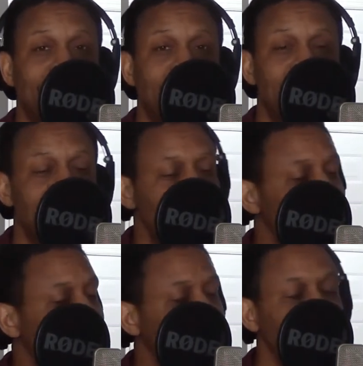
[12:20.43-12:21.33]

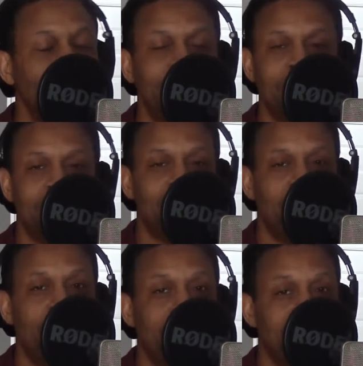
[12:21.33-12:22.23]
still being
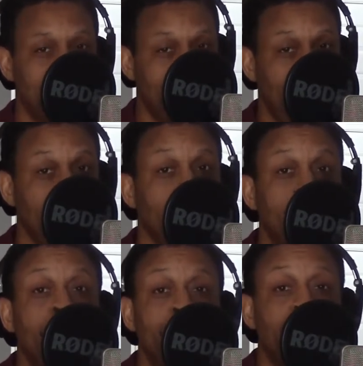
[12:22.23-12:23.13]
stern and saying, hey,
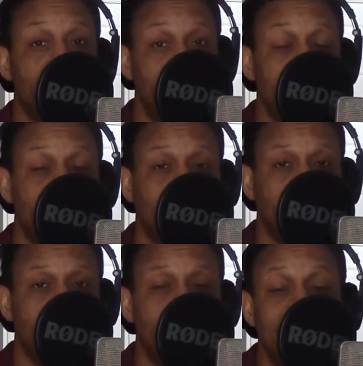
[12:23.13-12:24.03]
there's
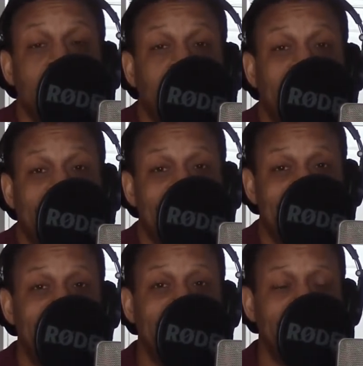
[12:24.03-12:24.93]
discipline that's
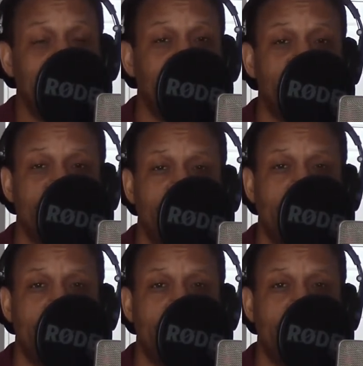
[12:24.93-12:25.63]
needed here, right?